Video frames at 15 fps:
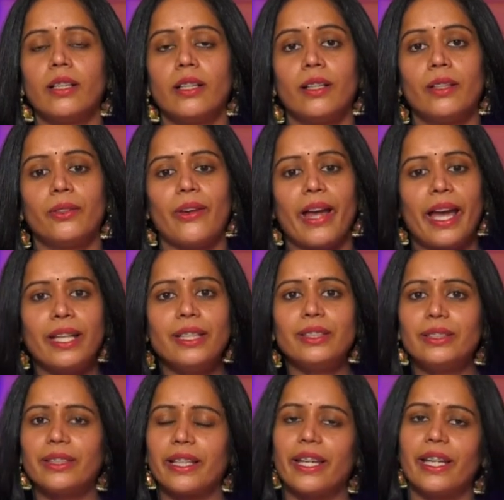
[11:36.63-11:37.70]

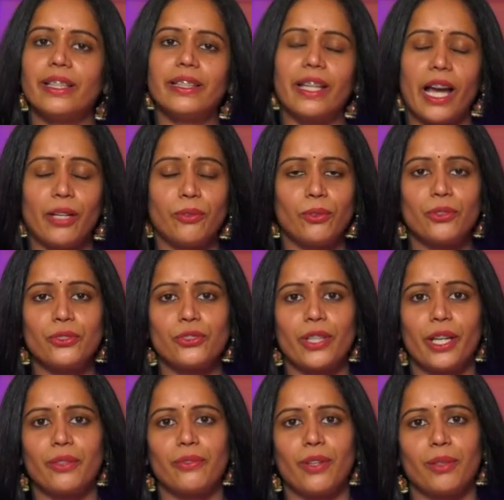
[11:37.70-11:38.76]
And again, yeah, I want to
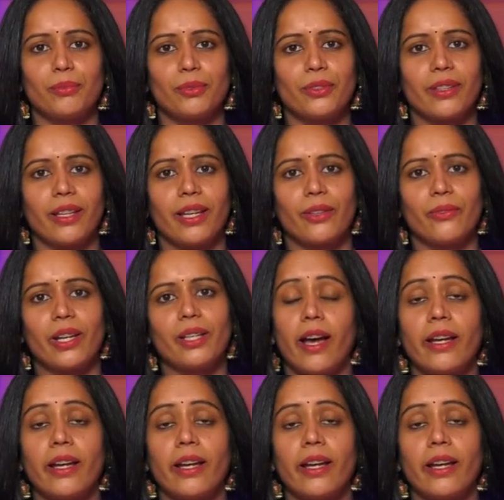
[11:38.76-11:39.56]
share one more thing.